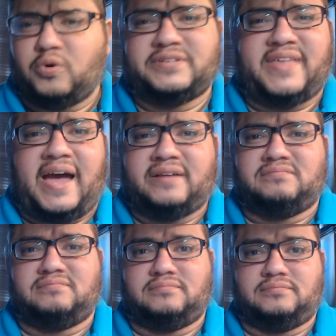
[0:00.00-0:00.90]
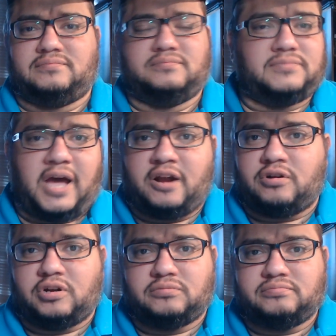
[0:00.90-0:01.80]
was that, I
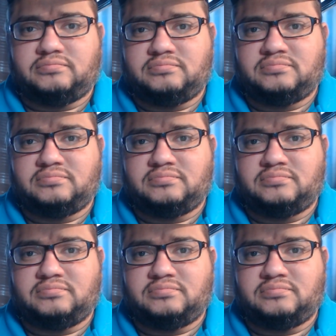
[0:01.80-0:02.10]
don't know,